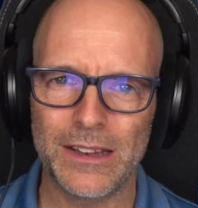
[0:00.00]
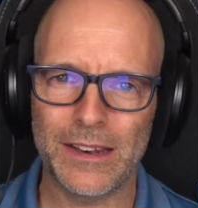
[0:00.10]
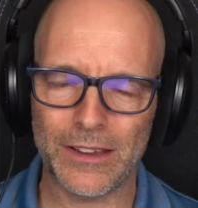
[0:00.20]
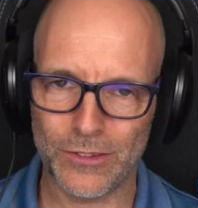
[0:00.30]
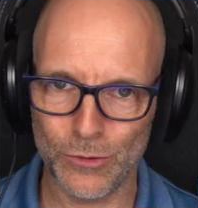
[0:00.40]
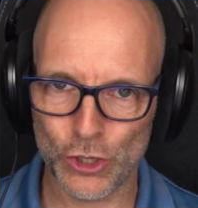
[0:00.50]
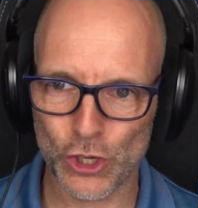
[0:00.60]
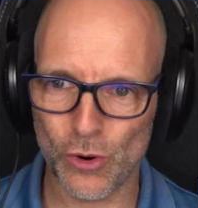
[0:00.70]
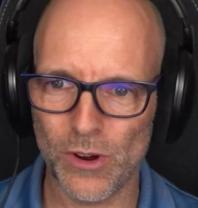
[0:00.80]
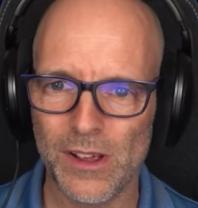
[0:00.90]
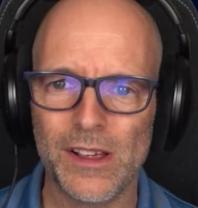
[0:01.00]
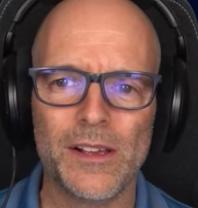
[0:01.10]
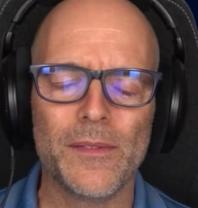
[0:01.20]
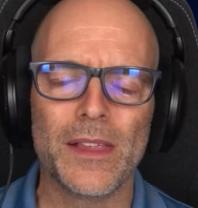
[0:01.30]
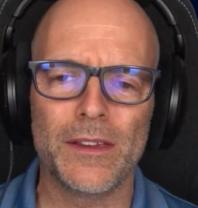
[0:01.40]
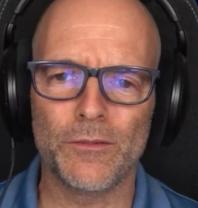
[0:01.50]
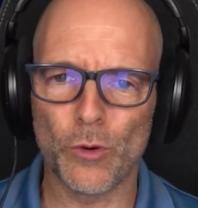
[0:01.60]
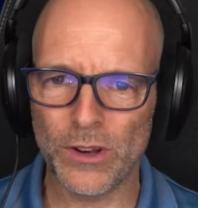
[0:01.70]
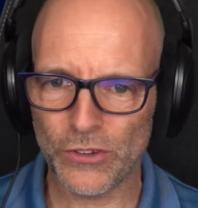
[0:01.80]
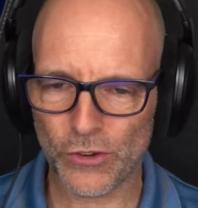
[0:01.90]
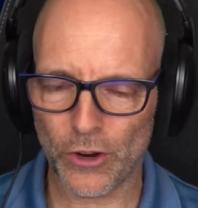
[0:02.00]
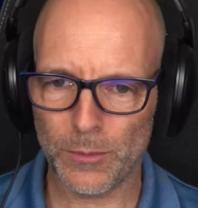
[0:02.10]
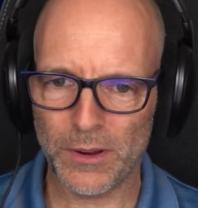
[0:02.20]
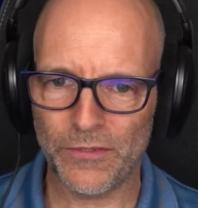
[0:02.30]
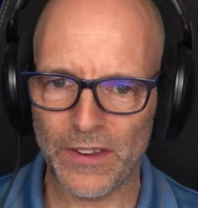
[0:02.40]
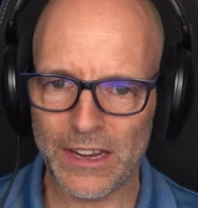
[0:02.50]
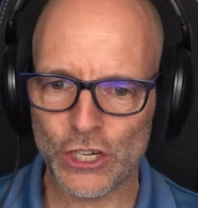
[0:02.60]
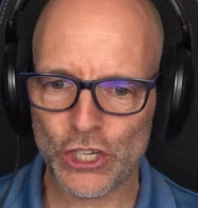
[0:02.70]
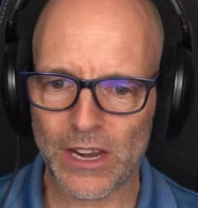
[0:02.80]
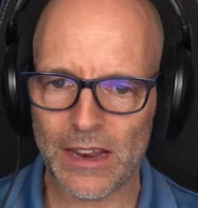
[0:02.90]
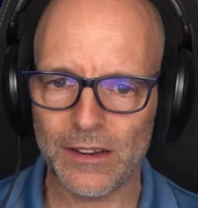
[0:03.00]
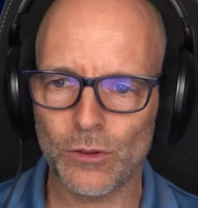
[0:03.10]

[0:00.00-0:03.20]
next news show. Voting's gonna be finished then.